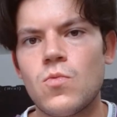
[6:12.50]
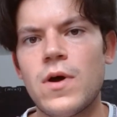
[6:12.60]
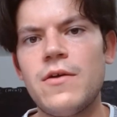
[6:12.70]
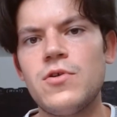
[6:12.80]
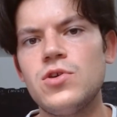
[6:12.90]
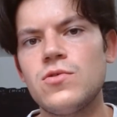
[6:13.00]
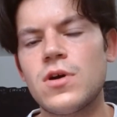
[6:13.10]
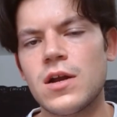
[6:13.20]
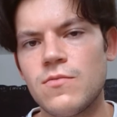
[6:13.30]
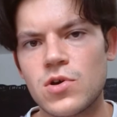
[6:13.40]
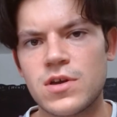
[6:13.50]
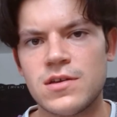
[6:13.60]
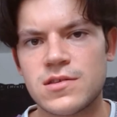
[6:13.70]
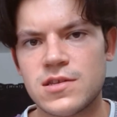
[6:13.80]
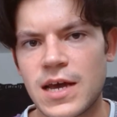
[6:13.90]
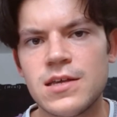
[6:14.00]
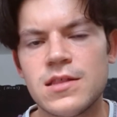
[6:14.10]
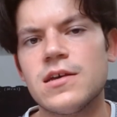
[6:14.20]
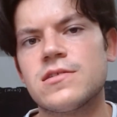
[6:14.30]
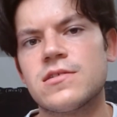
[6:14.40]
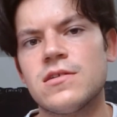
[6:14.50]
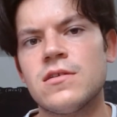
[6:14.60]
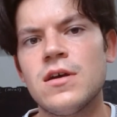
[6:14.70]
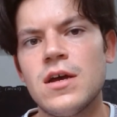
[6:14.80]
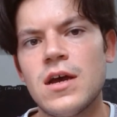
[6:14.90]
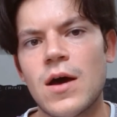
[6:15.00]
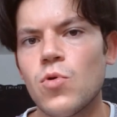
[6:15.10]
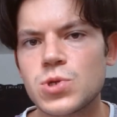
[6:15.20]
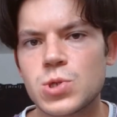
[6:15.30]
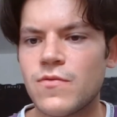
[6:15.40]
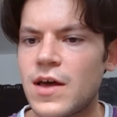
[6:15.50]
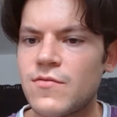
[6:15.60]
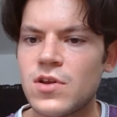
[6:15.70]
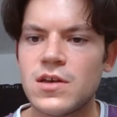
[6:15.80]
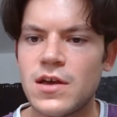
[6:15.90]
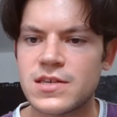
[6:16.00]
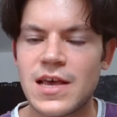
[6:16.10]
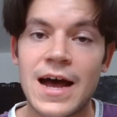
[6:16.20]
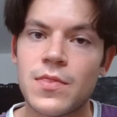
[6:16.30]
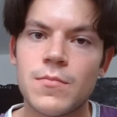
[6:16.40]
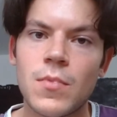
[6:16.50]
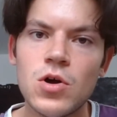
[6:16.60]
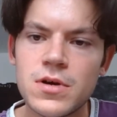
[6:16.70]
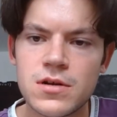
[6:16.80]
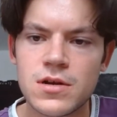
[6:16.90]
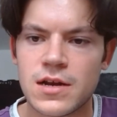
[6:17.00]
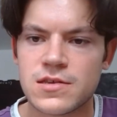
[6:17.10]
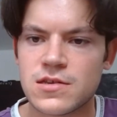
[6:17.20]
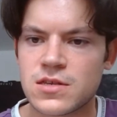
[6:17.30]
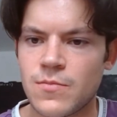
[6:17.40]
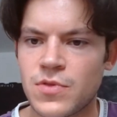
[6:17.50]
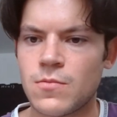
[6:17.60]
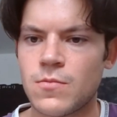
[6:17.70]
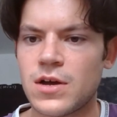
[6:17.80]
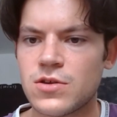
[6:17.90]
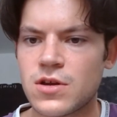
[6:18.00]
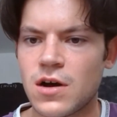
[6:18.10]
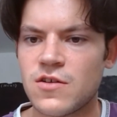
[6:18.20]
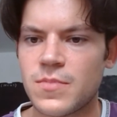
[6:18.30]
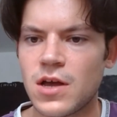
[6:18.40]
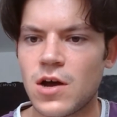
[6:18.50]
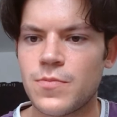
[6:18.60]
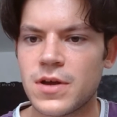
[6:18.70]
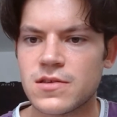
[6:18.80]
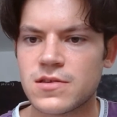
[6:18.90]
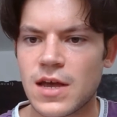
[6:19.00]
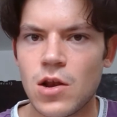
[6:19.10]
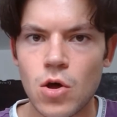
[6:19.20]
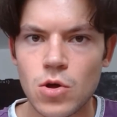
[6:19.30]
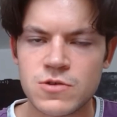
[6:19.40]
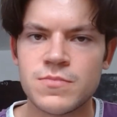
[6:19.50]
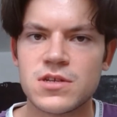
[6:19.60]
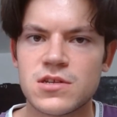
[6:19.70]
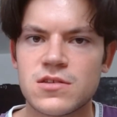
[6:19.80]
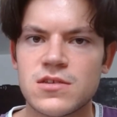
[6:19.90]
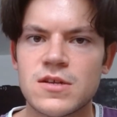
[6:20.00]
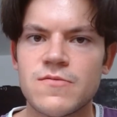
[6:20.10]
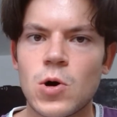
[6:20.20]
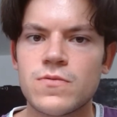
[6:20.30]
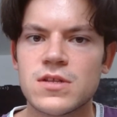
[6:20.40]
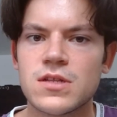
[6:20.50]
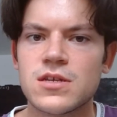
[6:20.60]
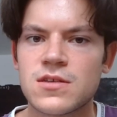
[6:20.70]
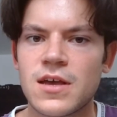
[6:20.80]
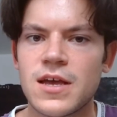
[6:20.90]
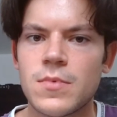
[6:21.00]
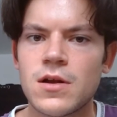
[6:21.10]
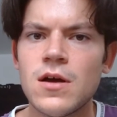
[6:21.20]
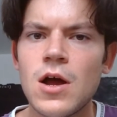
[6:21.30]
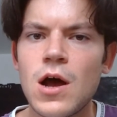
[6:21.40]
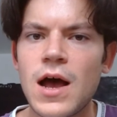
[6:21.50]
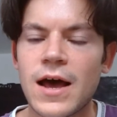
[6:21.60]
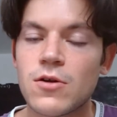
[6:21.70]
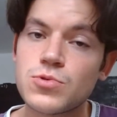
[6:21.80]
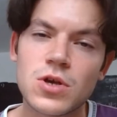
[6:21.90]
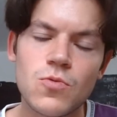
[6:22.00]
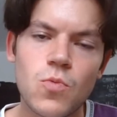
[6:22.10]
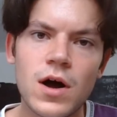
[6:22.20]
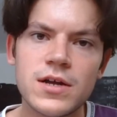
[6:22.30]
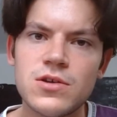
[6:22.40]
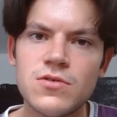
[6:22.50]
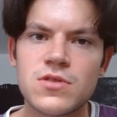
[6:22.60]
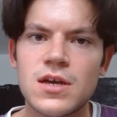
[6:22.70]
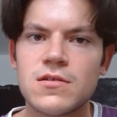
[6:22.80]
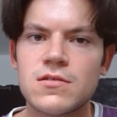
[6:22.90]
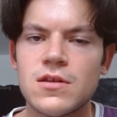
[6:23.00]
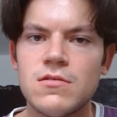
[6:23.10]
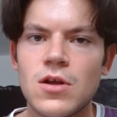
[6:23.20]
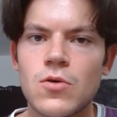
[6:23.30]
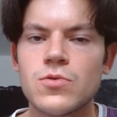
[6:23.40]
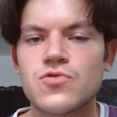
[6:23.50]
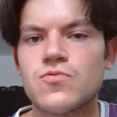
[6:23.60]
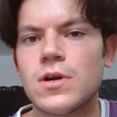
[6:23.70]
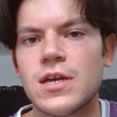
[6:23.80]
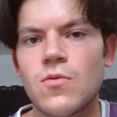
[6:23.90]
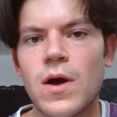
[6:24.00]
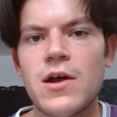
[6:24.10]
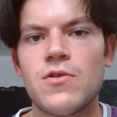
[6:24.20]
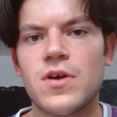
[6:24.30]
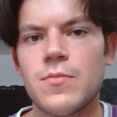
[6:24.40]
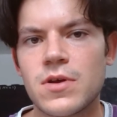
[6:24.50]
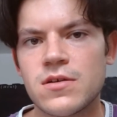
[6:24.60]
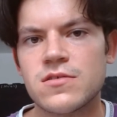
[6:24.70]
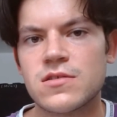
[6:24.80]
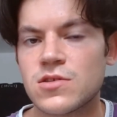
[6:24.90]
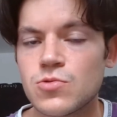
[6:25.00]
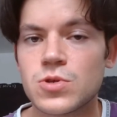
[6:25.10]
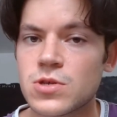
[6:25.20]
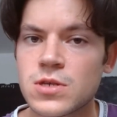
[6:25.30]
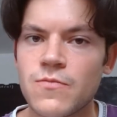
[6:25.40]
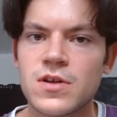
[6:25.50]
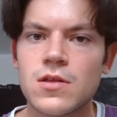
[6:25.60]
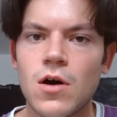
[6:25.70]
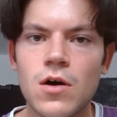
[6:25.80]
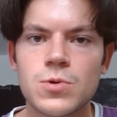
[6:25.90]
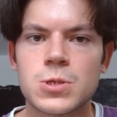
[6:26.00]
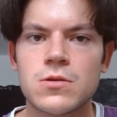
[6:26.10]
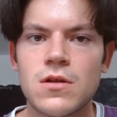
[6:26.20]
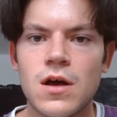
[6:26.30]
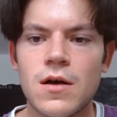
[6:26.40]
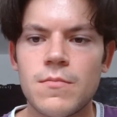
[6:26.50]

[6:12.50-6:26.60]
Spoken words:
where are you kind of looking to take this, and what sort of level is it at the moment? And is it something where you'd kind of be hoping to get lots of businesses involved in this scheme? And also, why do you think that no one's really aware of it? Because it's also something that I wasn't